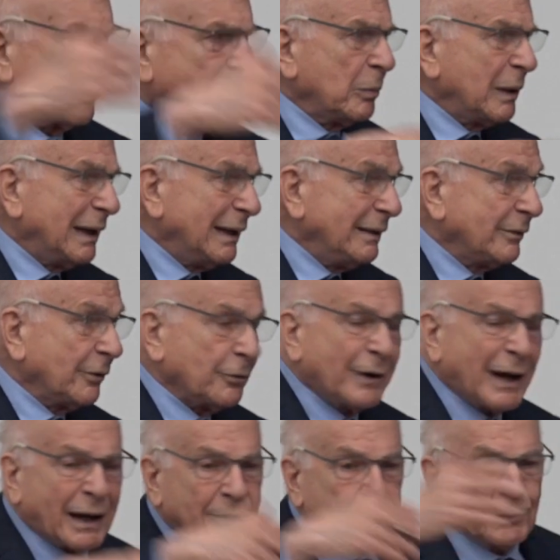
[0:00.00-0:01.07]
they will
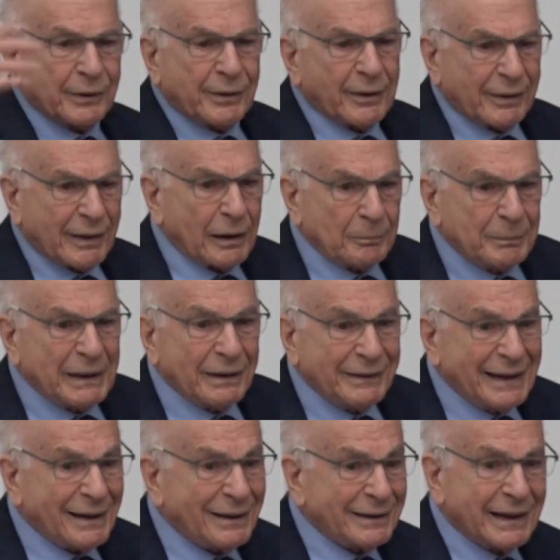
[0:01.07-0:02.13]
interact, whether there'll be
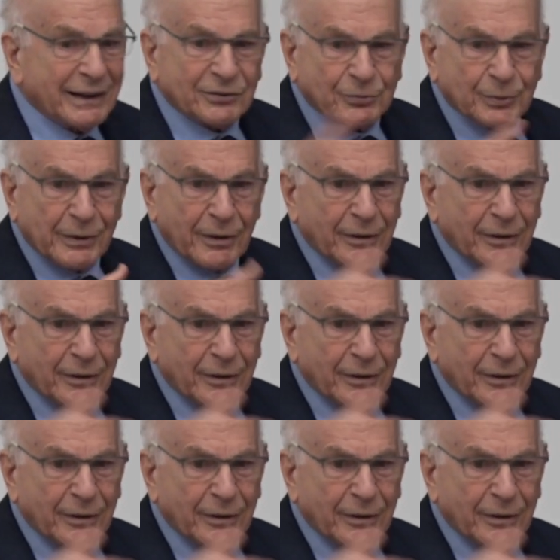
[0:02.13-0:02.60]
an illness,